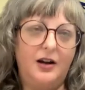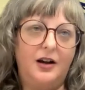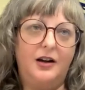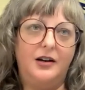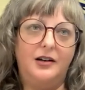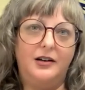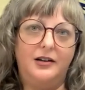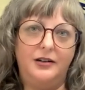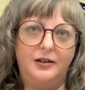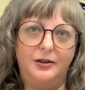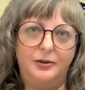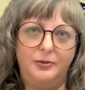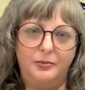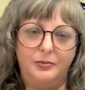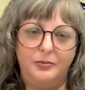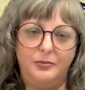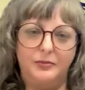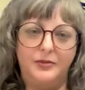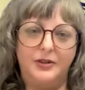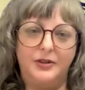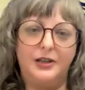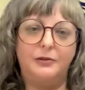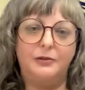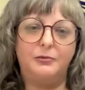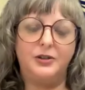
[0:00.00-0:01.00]

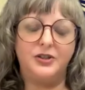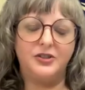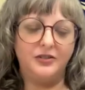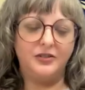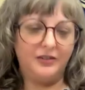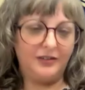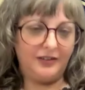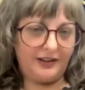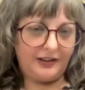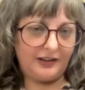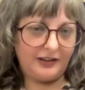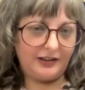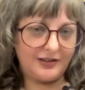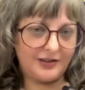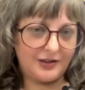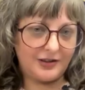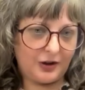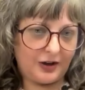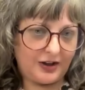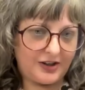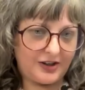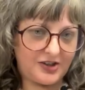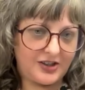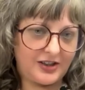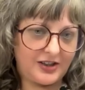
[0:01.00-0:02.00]
the original
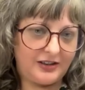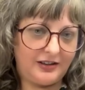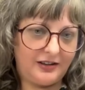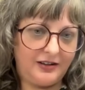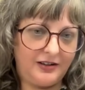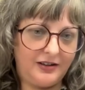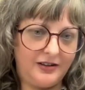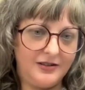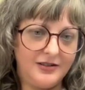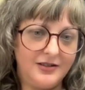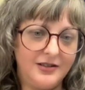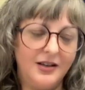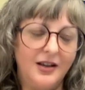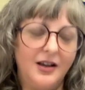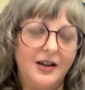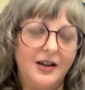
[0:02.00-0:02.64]
illustrations,